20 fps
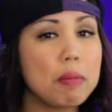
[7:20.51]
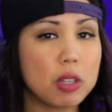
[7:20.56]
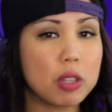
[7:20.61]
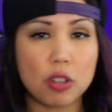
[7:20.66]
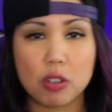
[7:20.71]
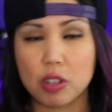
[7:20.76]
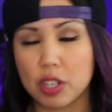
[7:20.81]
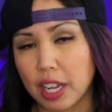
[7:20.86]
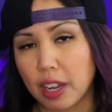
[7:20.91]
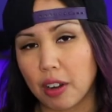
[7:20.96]
to your
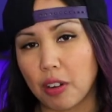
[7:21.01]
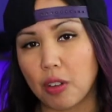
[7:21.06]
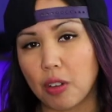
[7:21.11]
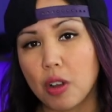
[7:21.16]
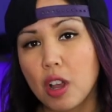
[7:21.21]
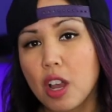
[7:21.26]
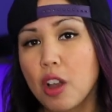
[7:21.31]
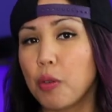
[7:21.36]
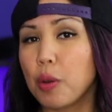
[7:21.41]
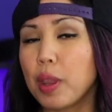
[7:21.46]
channel
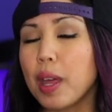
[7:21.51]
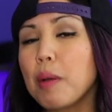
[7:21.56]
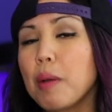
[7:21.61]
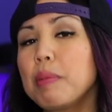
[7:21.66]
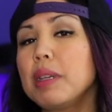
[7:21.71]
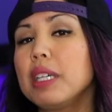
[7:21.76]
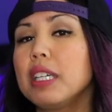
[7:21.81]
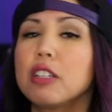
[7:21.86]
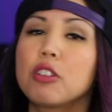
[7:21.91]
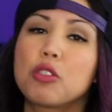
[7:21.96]
without
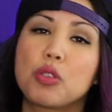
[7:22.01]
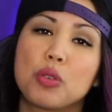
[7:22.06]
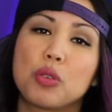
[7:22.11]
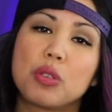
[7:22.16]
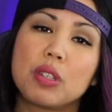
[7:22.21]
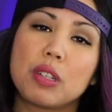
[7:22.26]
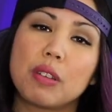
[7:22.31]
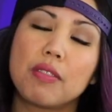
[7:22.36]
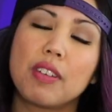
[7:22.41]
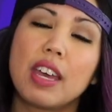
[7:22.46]
being
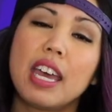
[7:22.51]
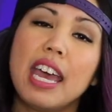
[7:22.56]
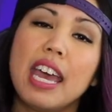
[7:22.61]
intrusive,